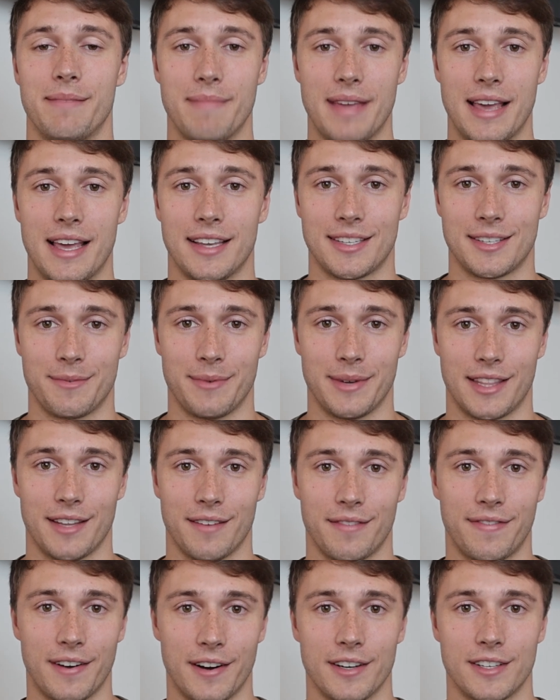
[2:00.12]
missed with
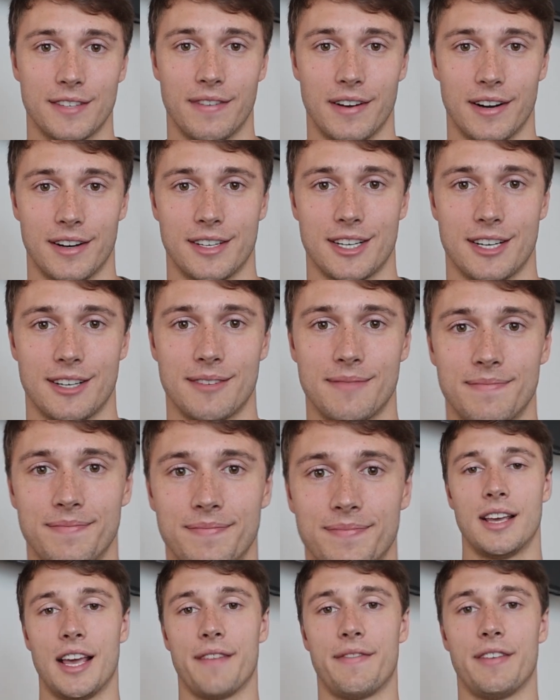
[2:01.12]
the first version.
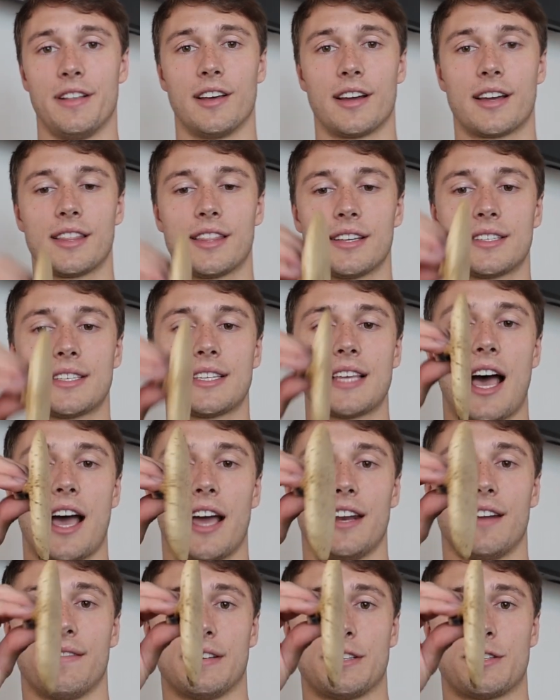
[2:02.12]
If you look at the
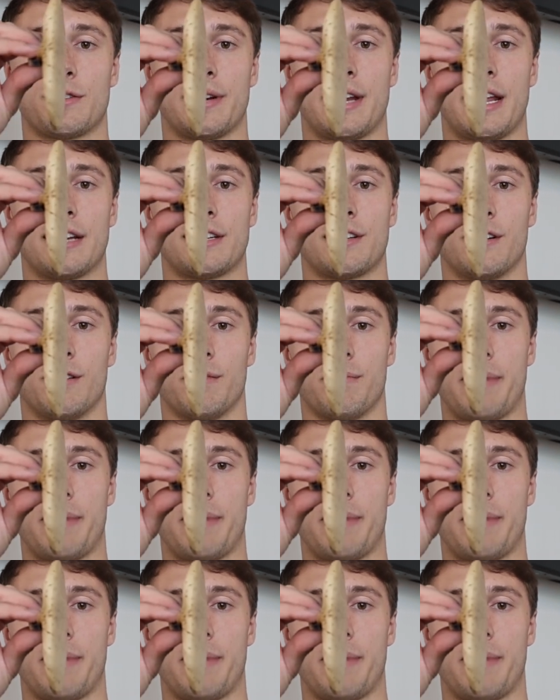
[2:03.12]
side of a traditional